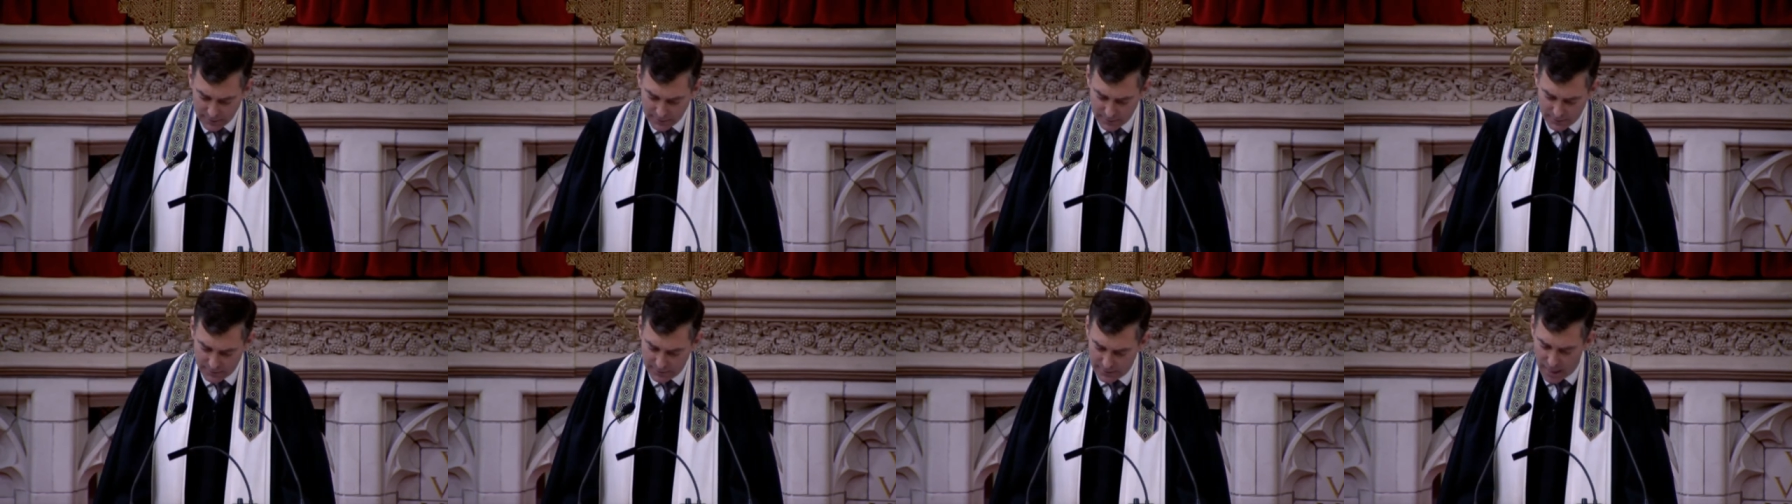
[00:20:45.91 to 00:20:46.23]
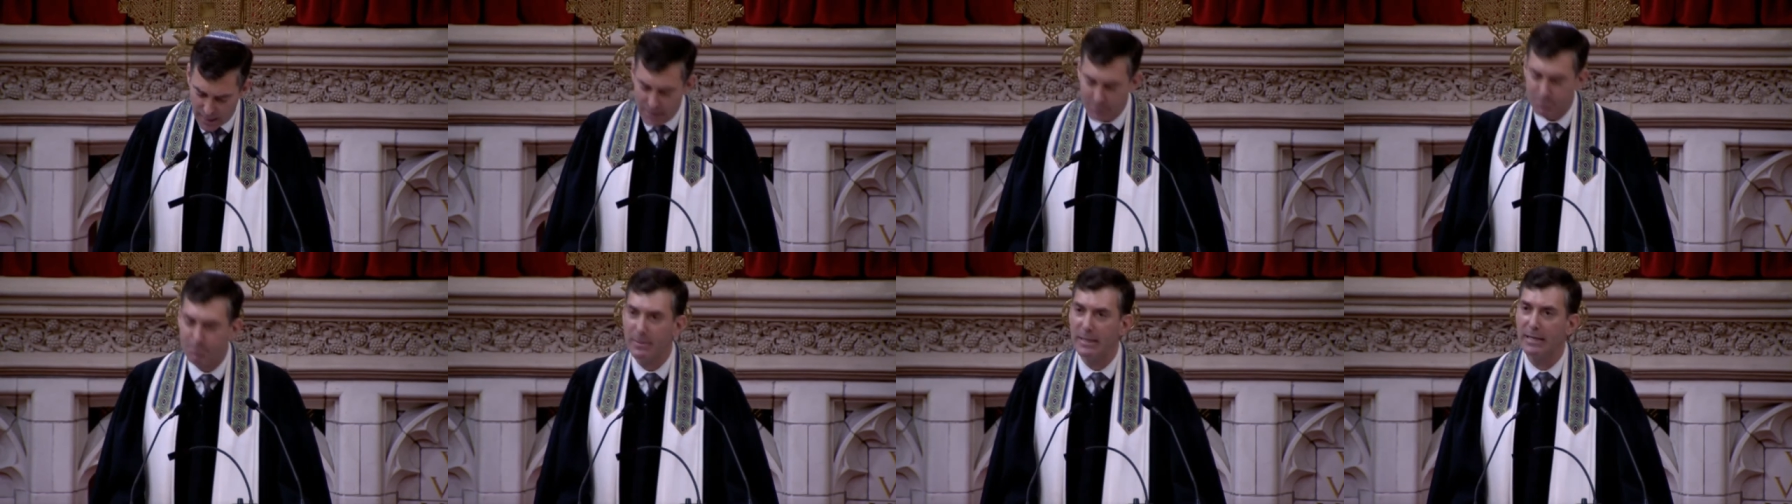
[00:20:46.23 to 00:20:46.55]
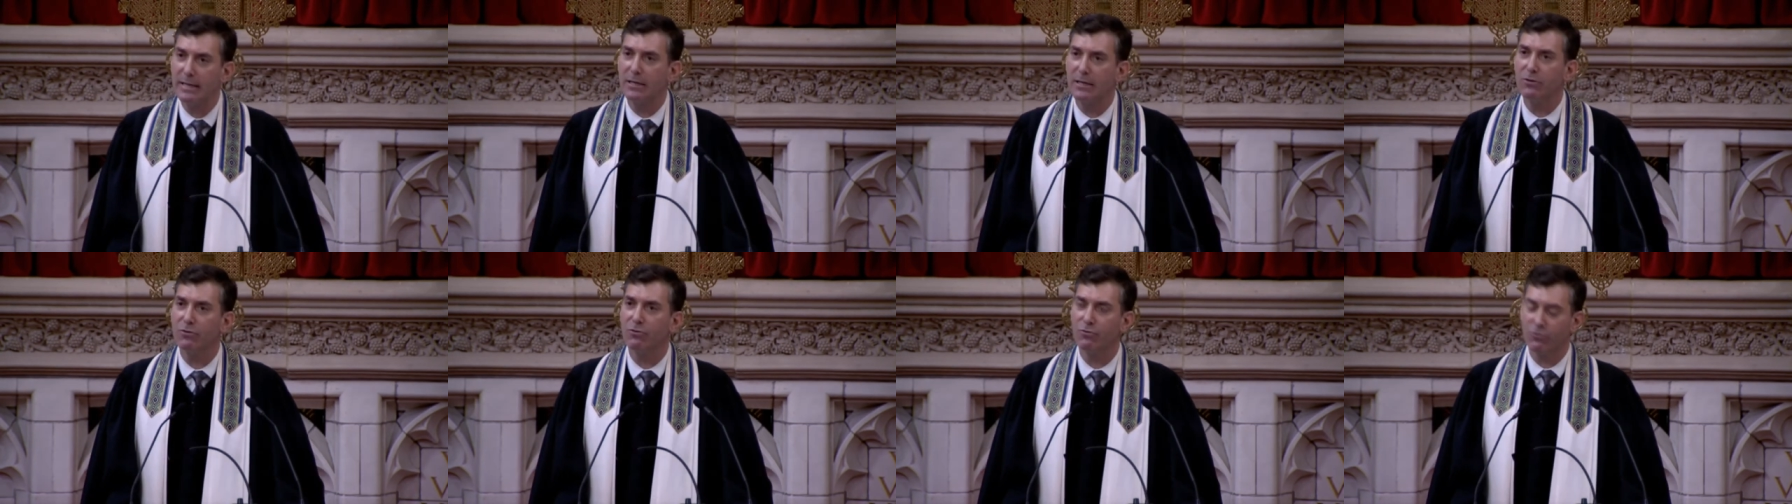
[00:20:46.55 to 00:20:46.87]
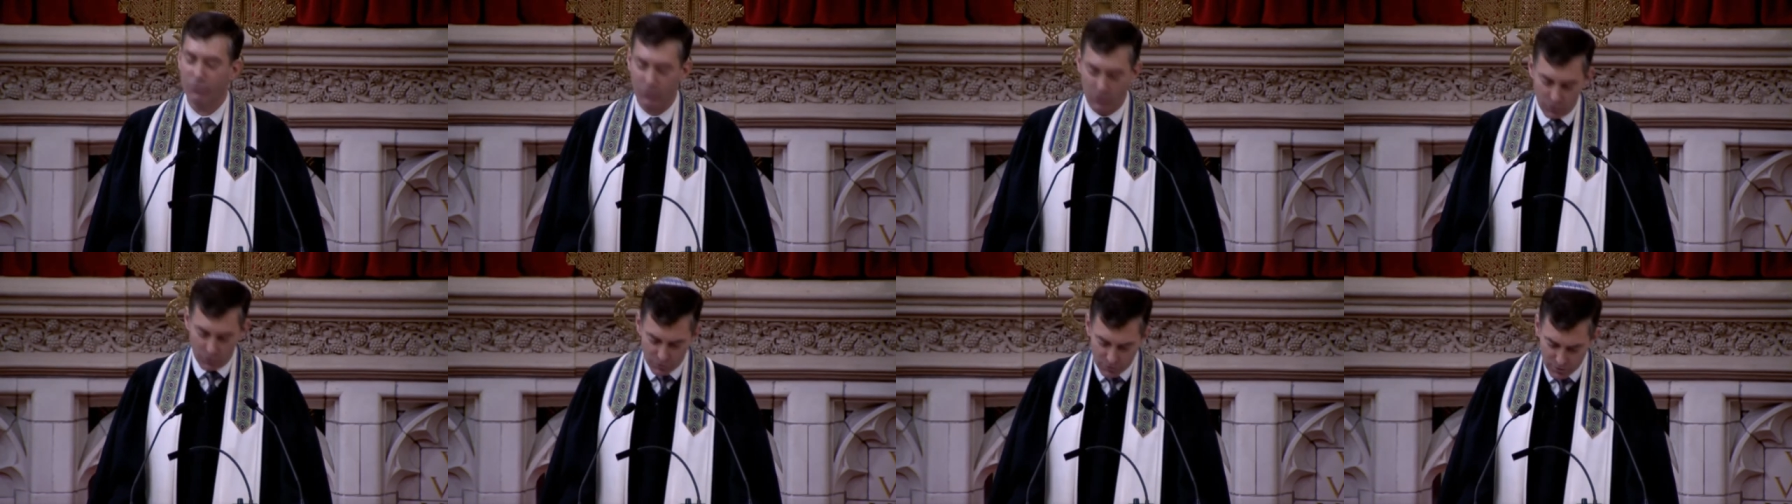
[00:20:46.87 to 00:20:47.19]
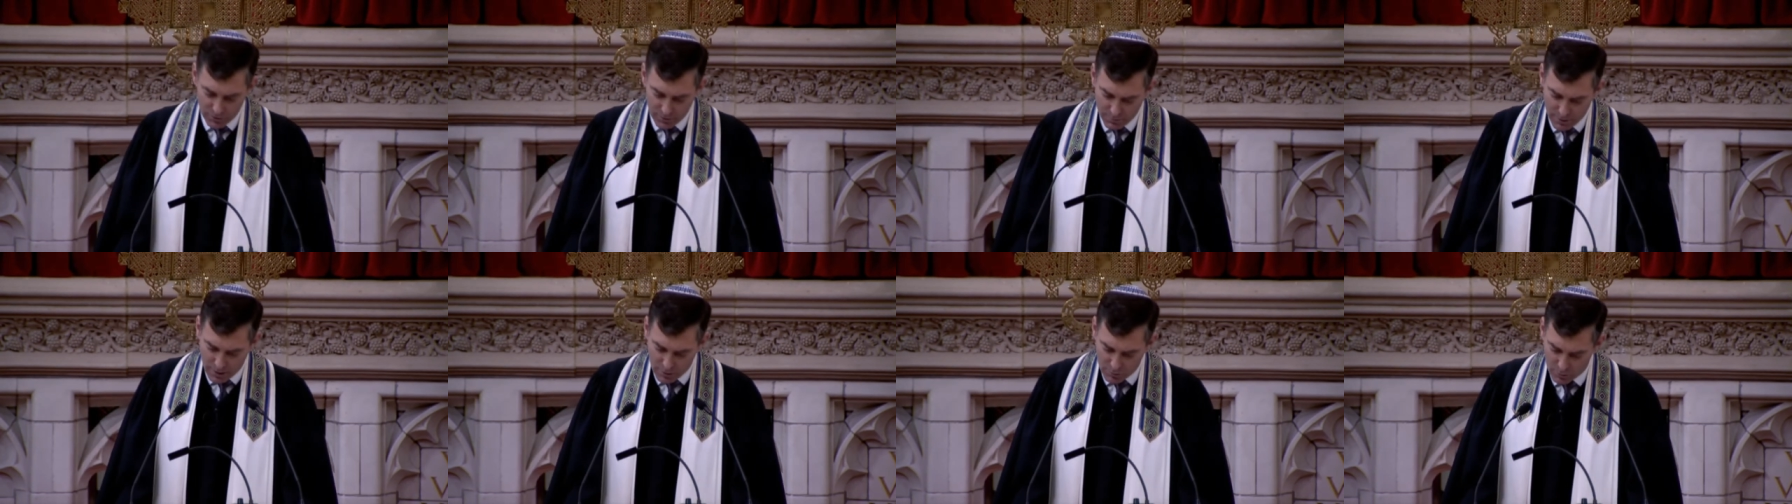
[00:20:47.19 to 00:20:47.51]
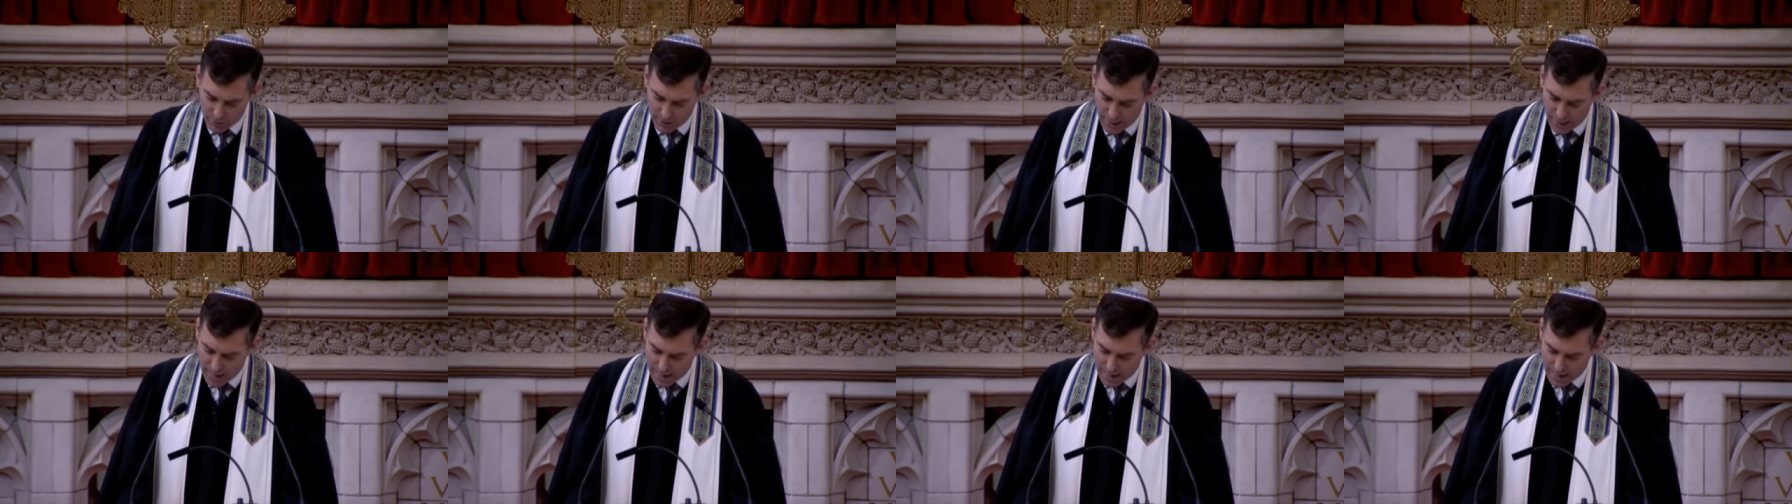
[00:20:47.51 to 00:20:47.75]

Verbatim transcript: and not be concerned about what